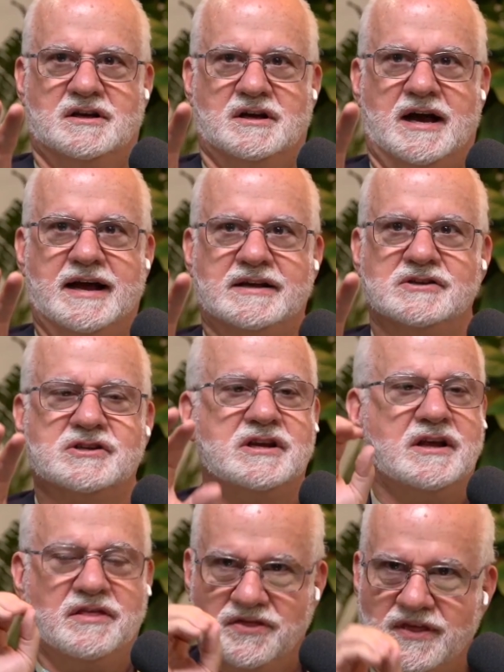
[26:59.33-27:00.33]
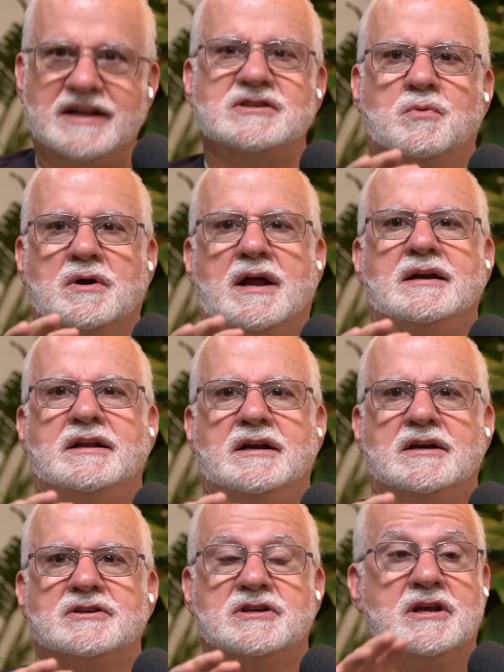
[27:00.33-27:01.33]
I can see that's what I
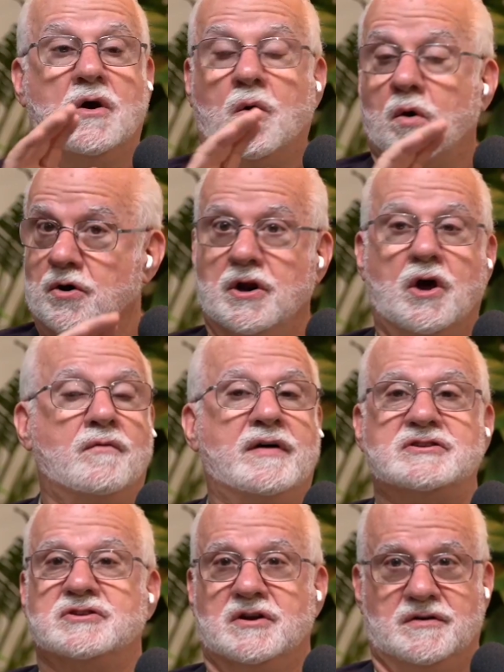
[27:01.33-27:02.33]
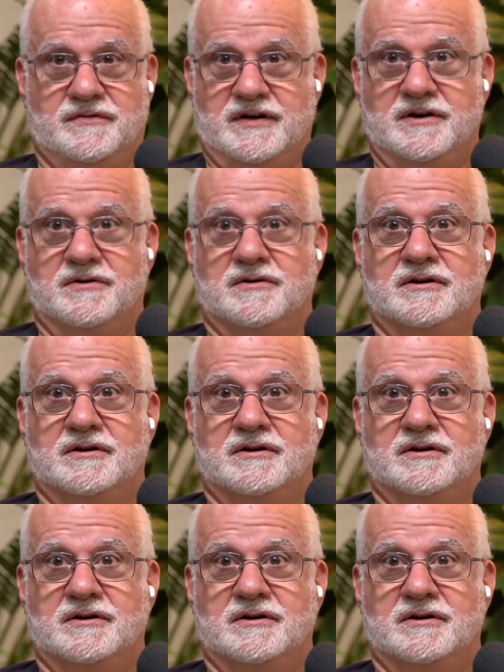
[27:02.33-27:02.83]
needed to see, or no, that's going to fail.